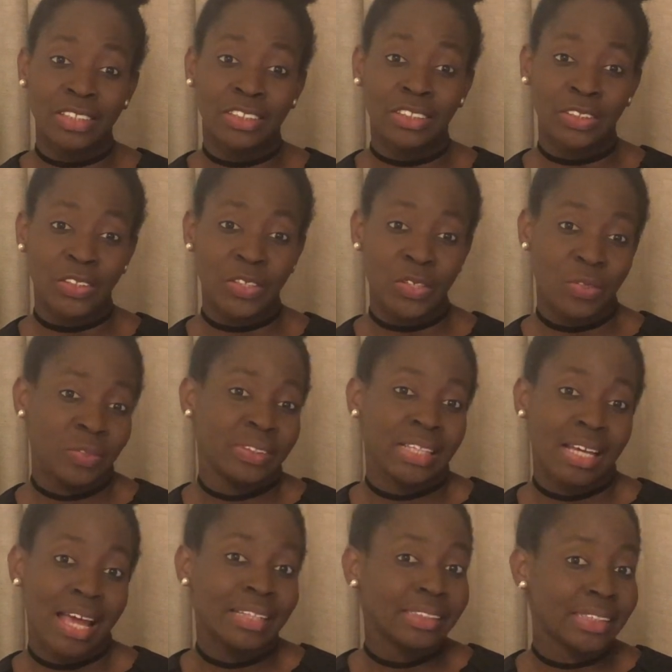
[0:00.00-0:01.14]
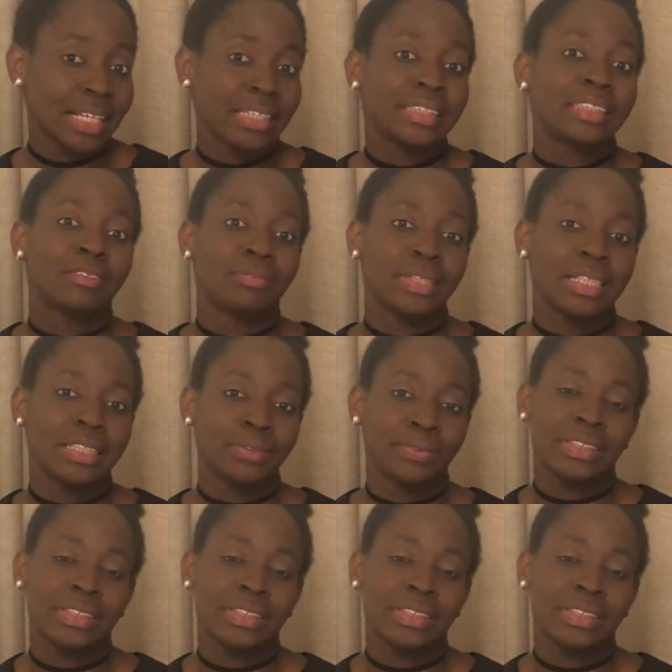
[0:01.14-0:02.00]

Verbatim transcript: is to take antihistamines,